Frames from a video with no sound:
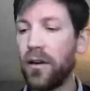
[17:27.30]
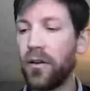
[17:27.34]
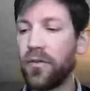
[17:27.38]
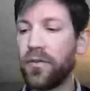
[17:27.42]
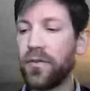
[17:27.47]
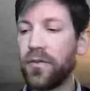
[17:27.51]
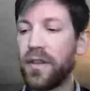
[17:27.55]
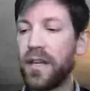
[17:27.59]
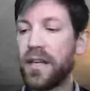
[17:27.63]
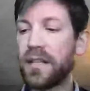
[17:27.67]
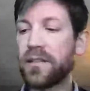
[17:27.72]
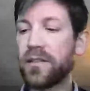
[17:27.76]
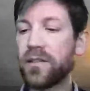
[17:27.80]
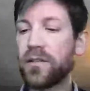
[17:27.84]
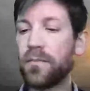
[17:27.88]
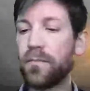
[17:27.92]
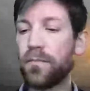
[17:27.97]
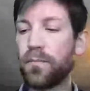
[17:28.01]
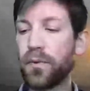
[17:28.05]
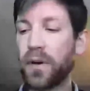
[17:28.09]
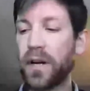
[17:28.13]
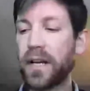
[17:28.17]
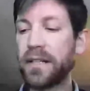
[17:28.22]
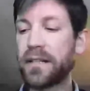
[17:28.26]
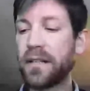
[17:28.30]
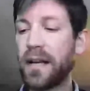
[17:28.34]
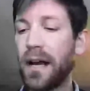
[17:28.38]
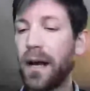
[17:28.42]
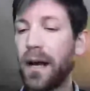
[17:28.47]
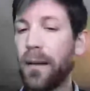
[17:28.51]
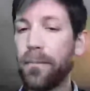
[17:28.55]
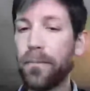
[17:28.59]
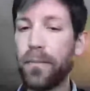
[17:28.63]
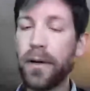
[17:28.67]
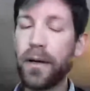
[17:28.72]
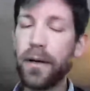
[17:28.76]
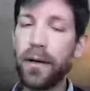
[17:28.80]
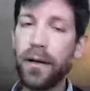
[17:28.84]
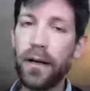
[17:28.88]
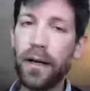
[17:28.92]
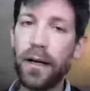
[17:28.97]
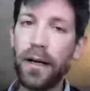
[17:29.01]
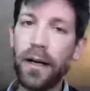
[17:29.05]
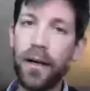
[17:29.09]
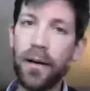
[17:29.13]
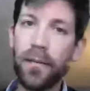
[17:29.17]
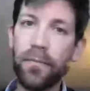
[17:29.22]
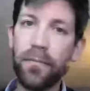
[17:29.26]
this brings up
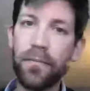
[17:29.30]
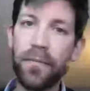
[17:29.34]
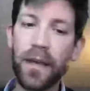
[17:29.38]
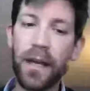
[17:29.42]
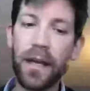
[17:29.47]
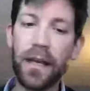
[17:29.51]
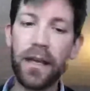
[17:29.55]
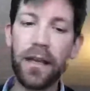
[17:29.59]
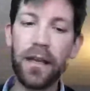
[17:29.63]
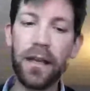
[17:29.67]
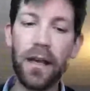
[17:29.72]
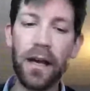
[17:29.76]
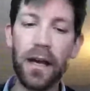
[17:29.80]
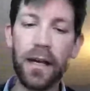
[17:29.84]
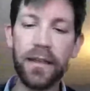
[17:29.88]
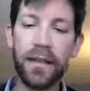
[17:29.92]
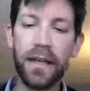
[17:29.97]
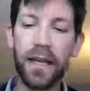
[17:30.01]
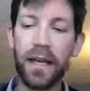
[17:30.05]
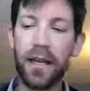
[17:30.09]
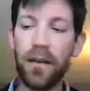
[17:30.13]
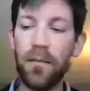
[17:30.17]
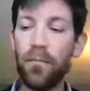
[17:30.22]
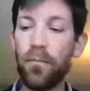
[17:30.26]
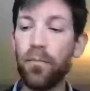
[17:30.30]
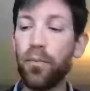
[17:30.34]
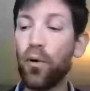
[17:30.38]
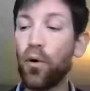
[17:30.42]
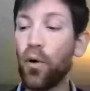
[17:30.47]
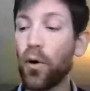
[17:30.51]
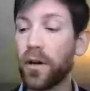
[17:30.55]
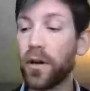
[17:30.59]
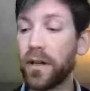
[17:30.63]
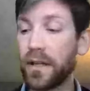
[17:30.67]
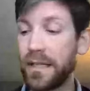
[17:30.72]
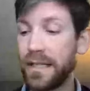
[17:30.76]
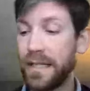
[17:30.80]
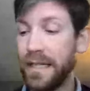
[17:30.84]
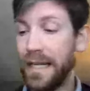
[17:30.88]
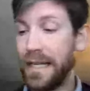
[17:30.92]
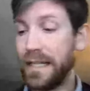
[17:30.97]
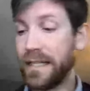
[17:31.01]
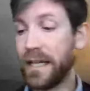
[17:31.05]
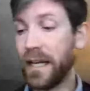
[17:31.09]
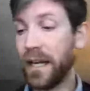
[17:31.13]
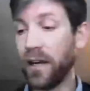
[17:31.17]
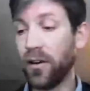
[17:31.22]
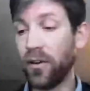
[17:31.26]
I think important
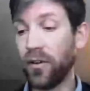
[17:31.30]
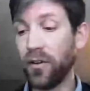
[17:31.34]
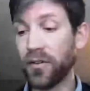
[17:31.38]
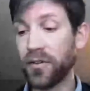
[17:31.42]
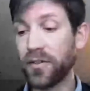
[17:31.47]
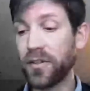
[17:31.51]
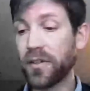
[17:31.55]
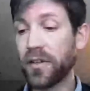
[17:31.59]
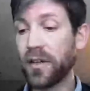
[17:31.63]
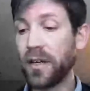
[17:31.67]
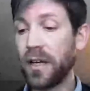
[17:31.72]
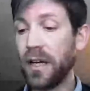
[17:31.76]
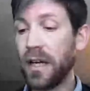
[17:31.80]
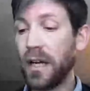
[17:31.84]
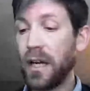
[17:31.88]
details